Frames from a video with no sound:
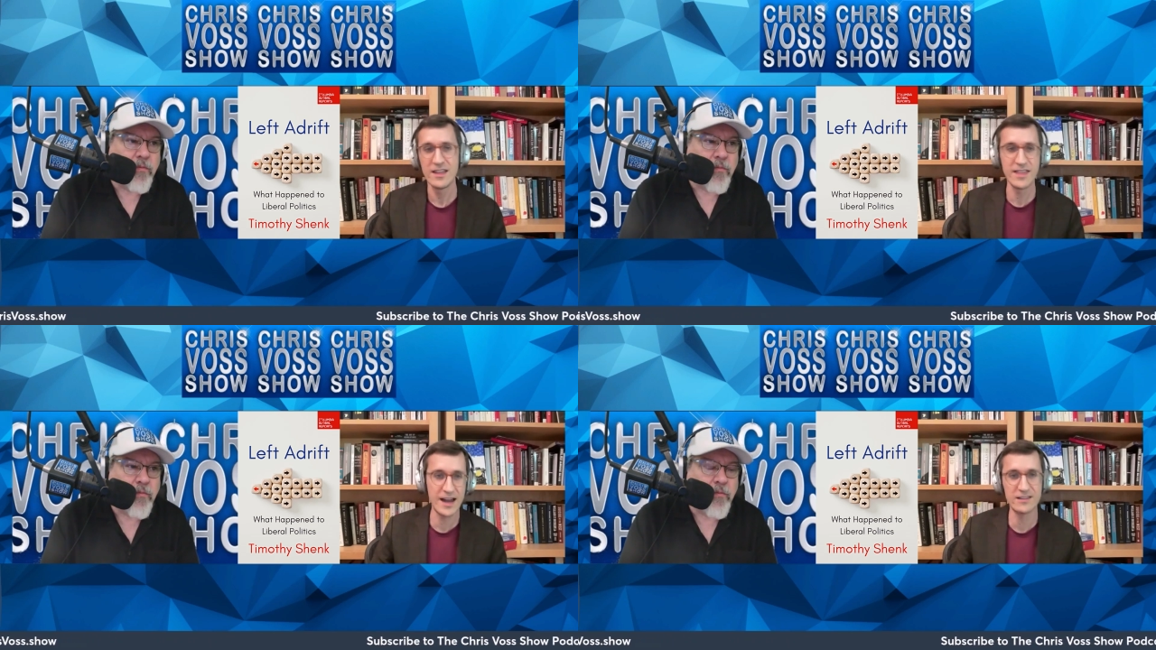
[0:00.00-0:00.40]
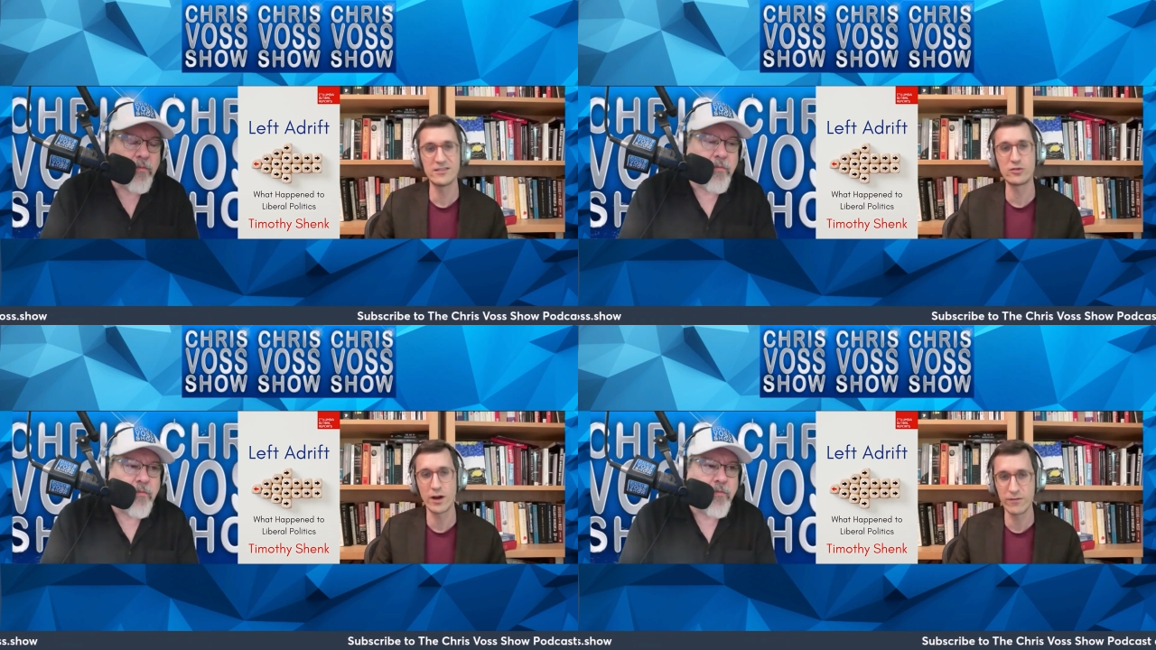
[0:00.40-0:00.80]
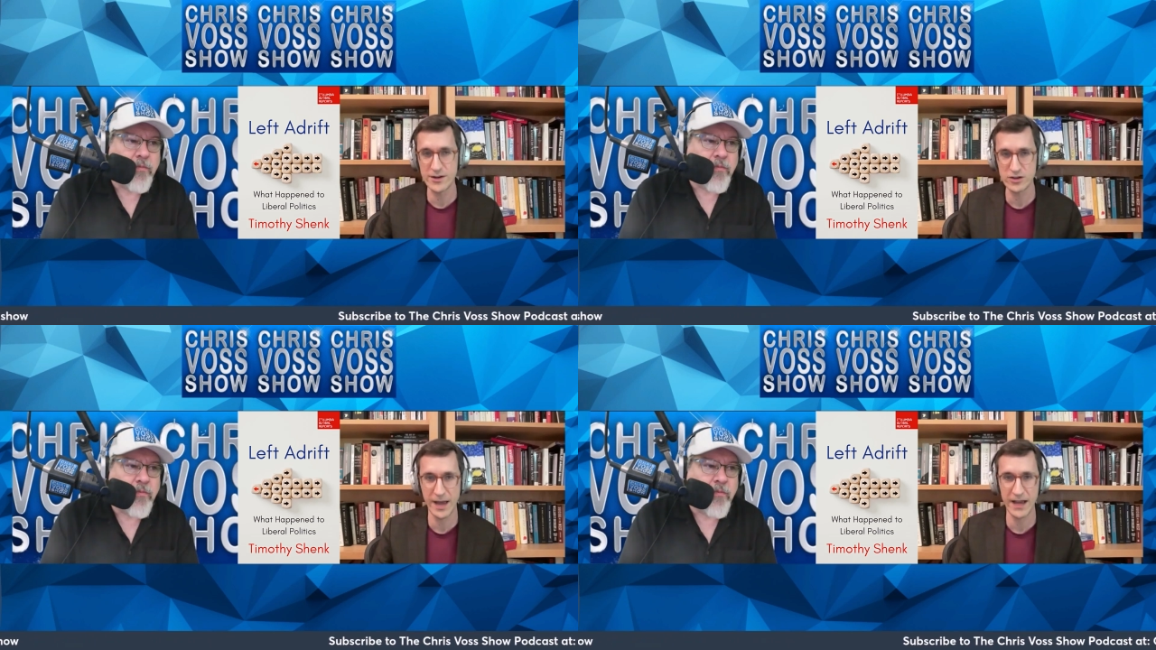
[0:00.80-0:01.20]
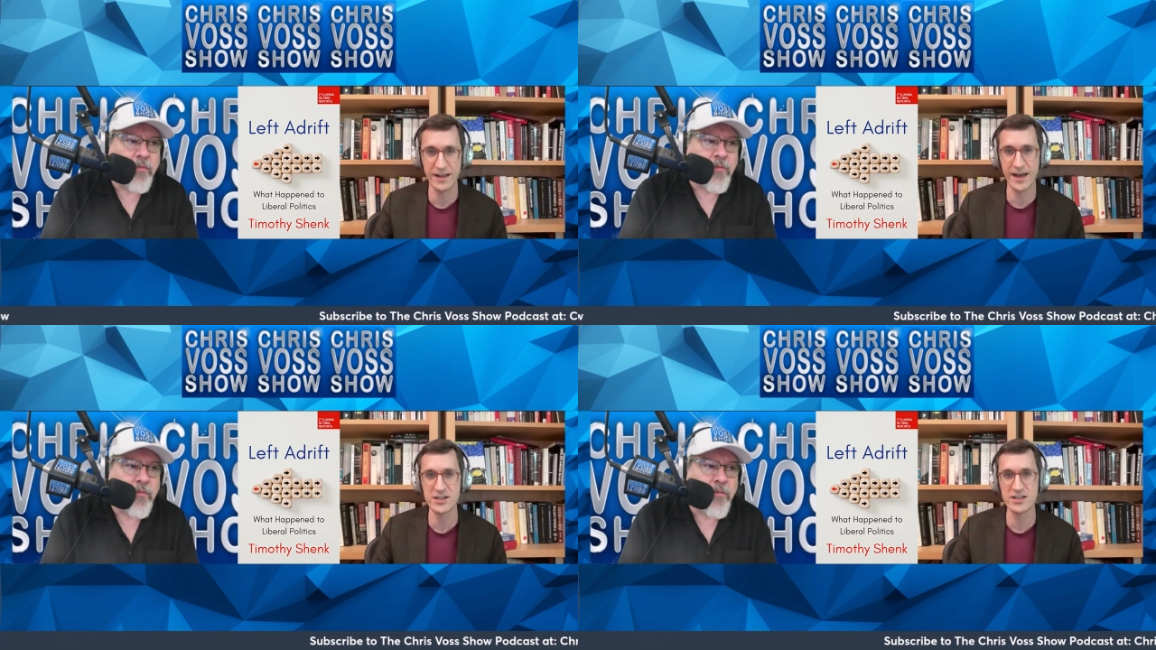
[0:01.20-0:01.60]
Speaker 1: That is the story of racial
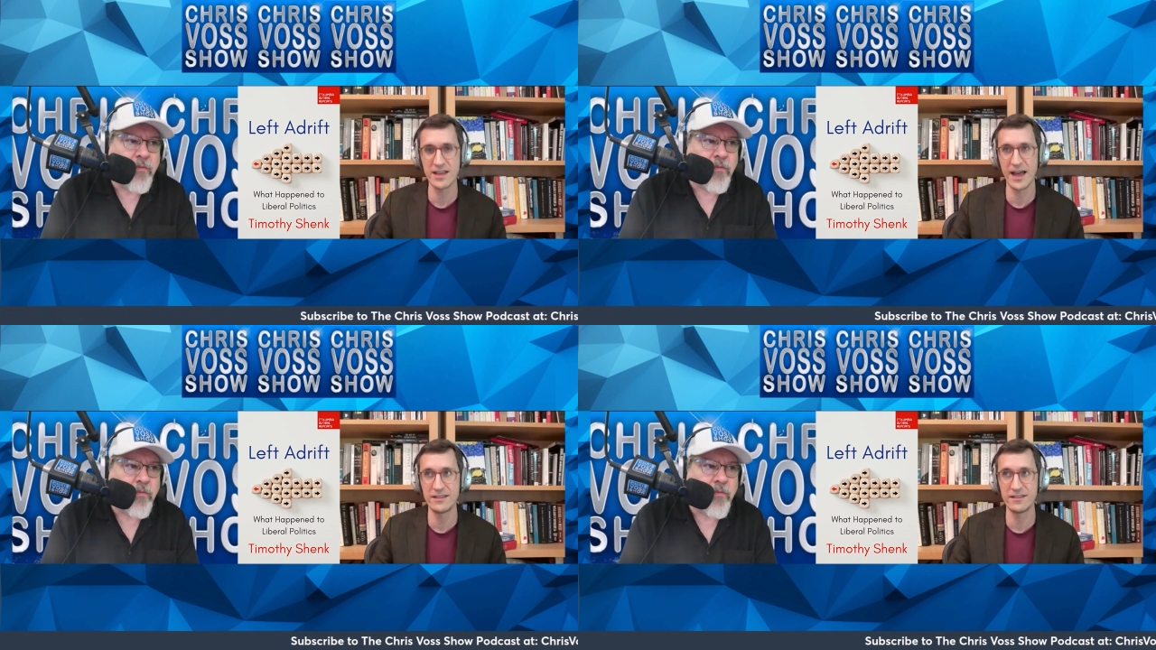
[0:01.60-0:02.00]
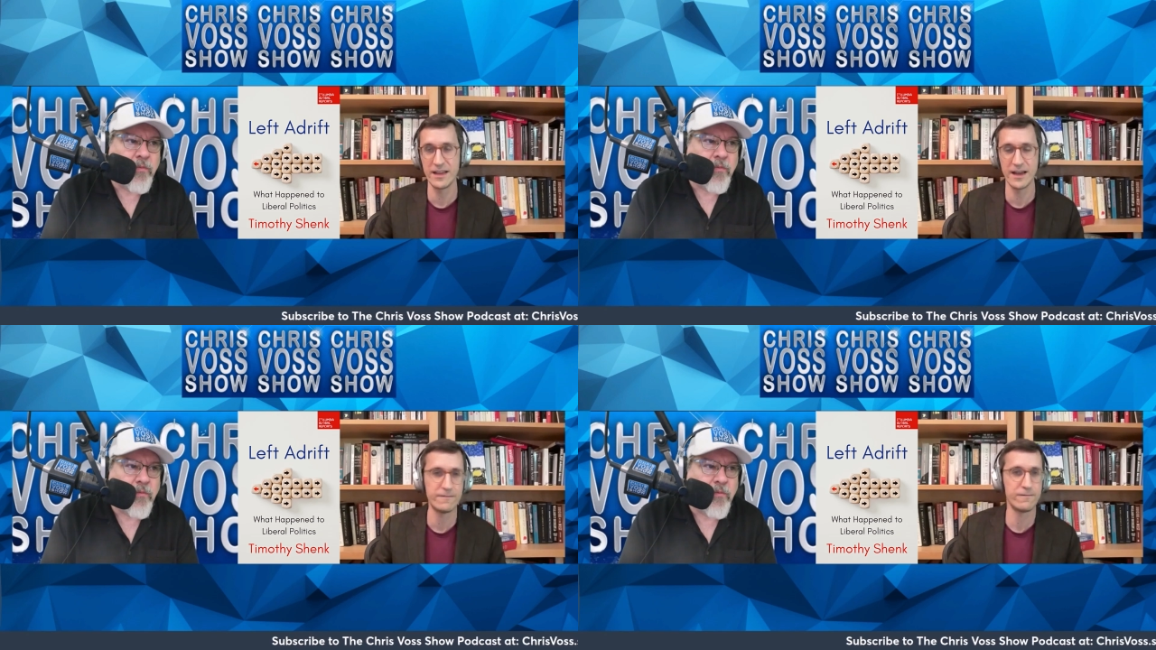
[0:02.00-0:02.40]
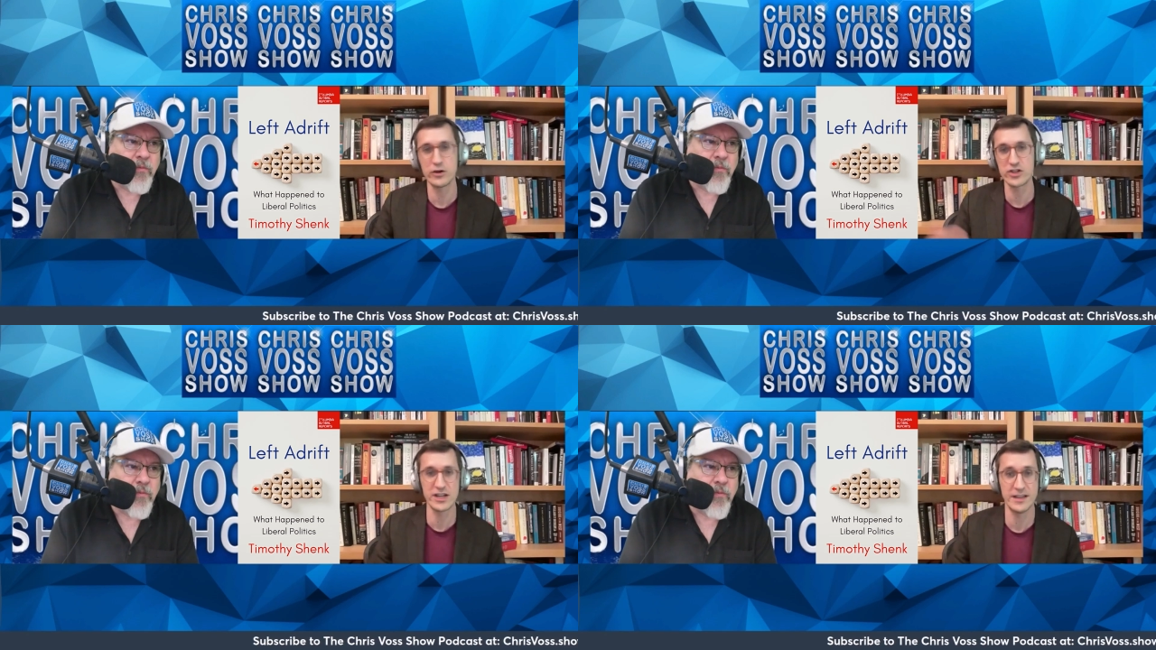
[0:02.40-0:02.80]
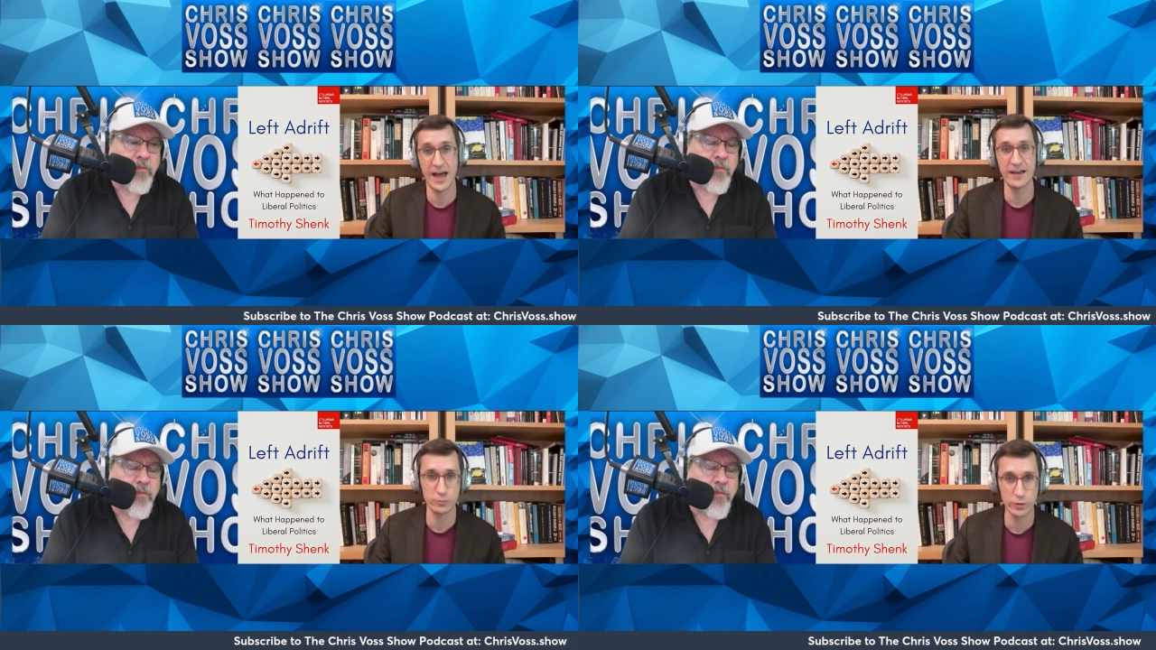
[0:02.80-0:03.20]
backlash. That's the first and
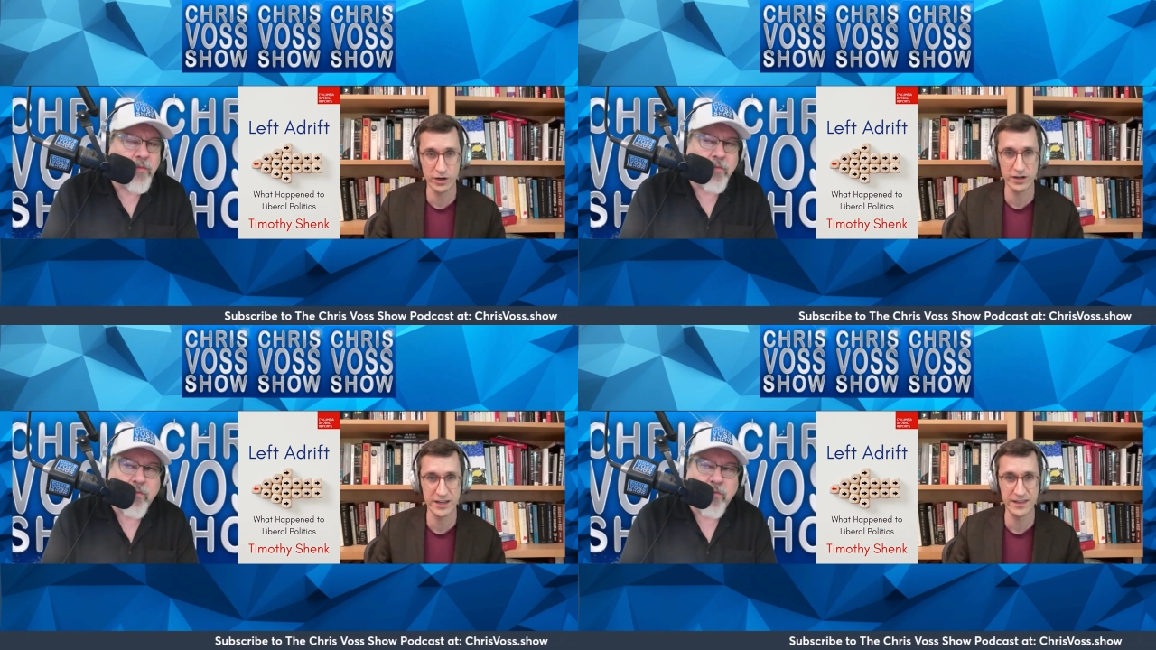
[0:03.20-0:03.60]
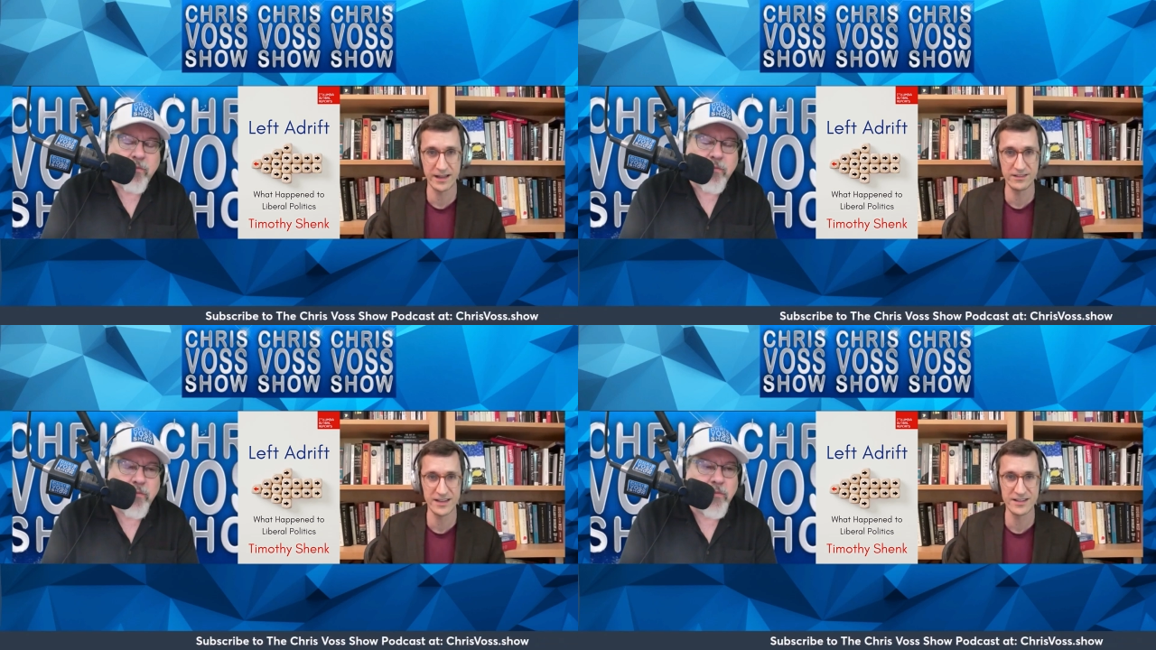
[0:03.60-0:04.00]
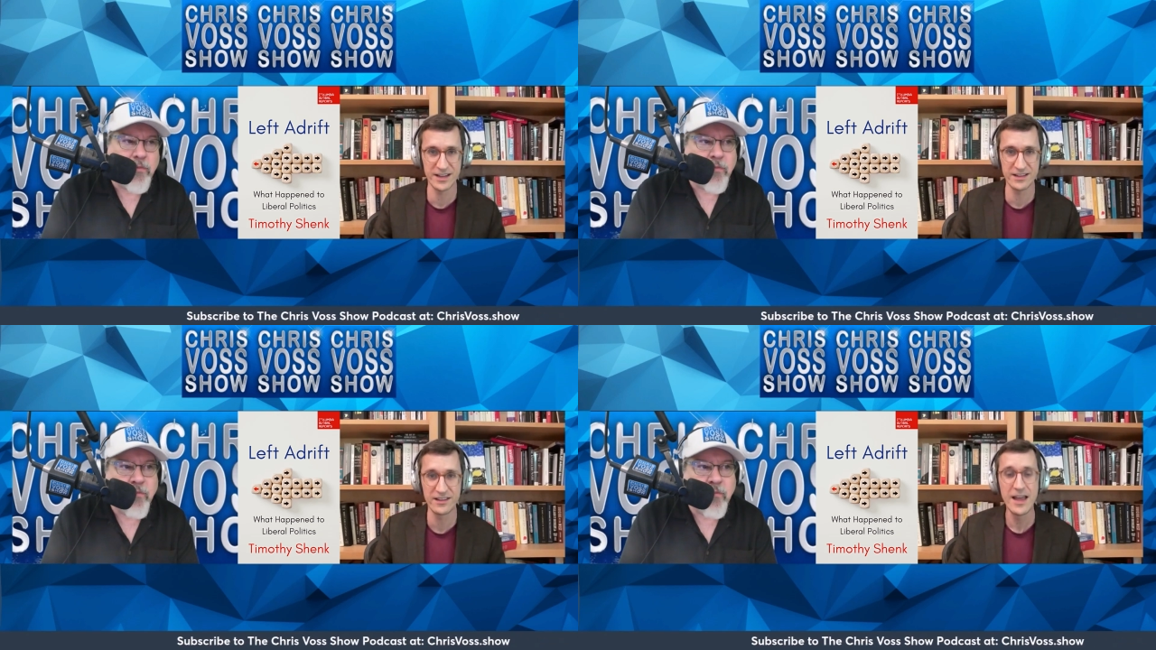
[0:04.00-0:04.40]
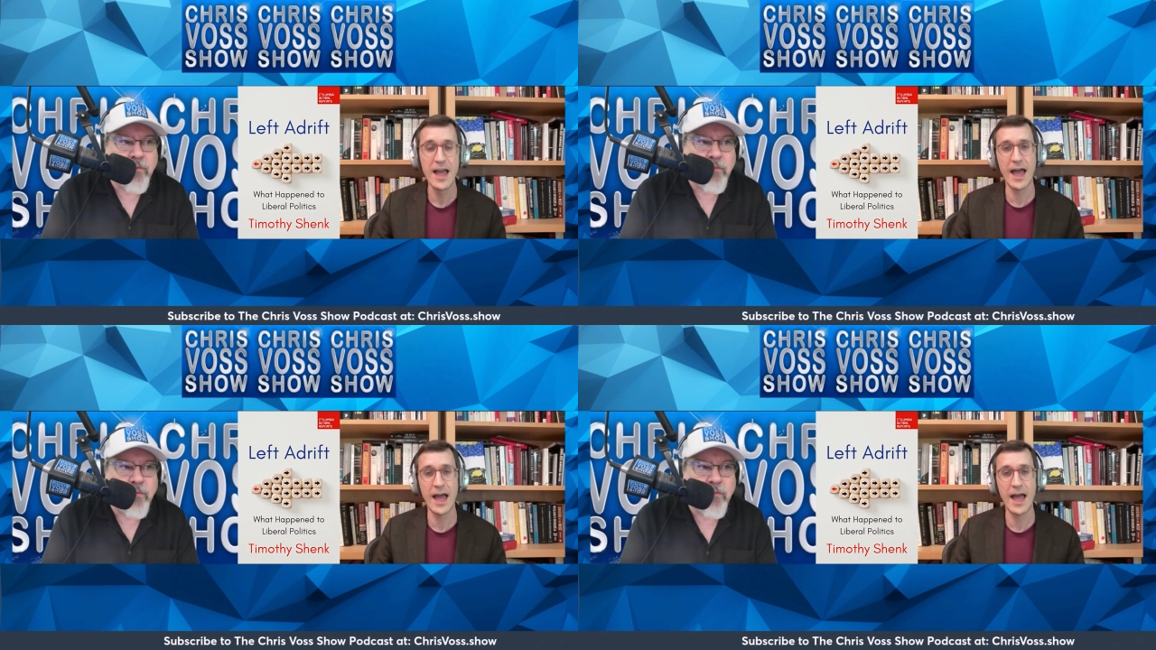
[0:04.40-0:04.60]
last word in that sentence.